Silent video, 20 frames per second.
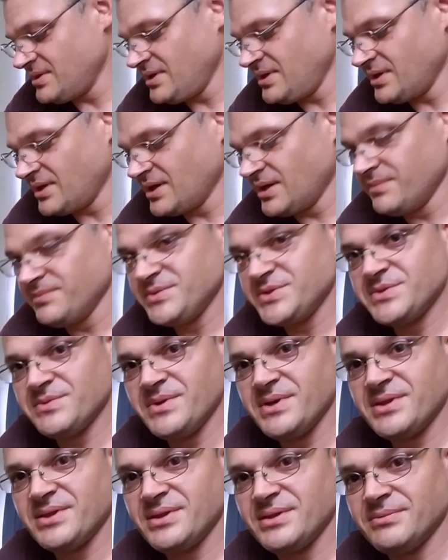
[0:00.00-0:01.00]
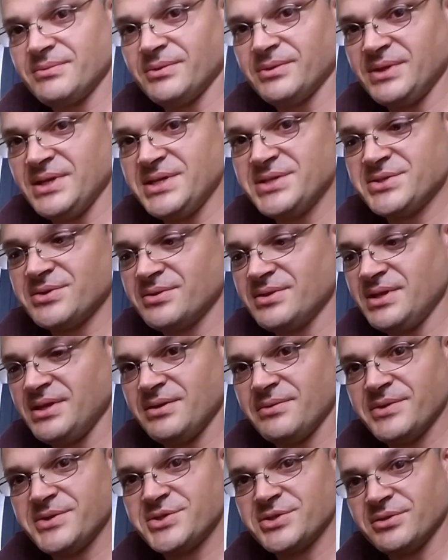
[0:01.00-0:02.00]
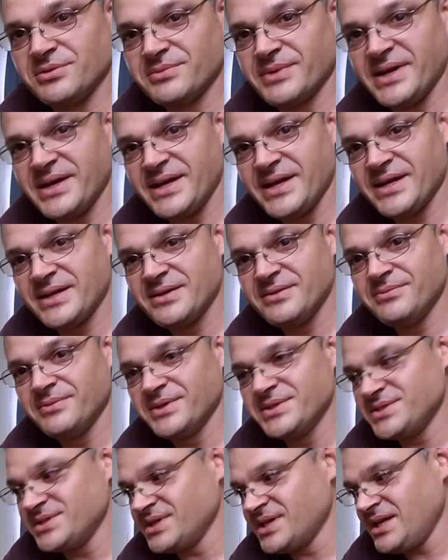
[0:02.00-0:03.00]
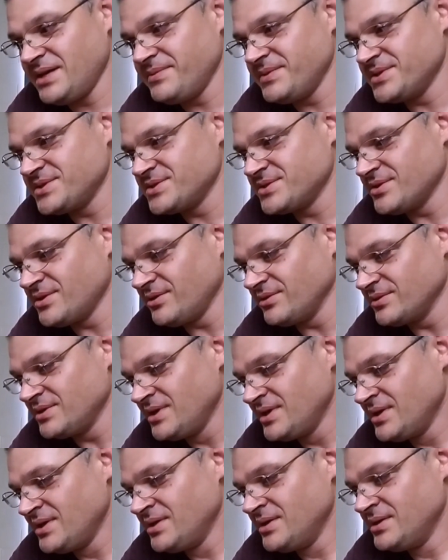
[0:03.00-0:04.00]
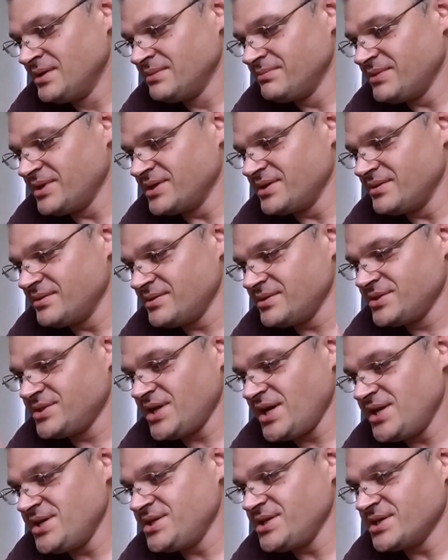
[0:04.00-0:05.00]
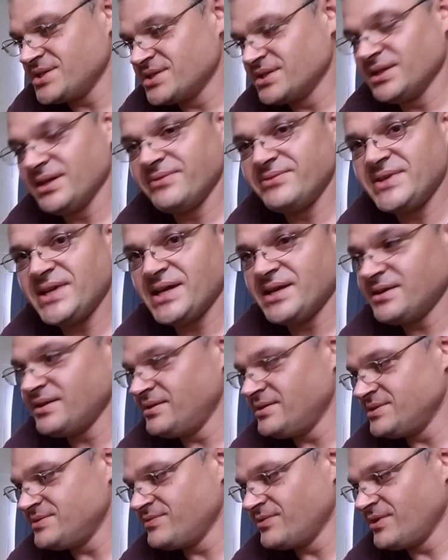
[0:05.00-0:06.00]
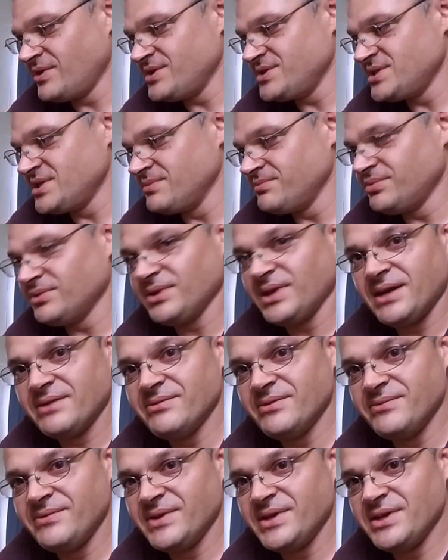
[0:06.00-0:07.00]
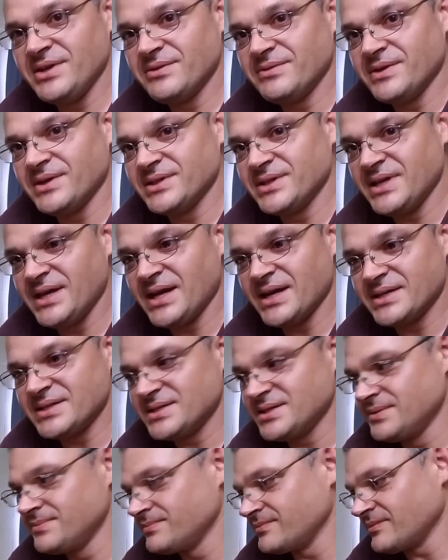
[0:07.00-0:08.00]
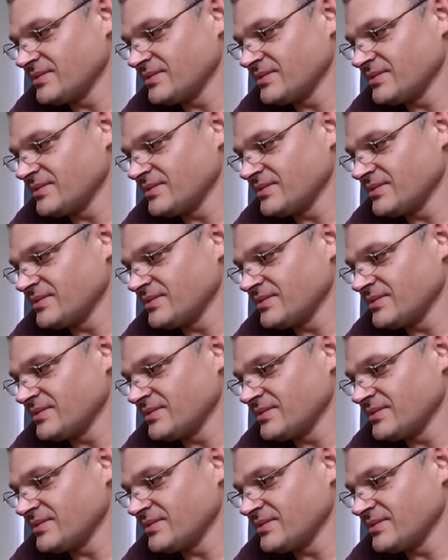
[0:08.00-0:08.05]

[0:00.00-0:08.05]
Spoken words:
It comes with, well, these are the original right-handed ones that came installed, but changing it to left-handed is very simple. I have a video on that.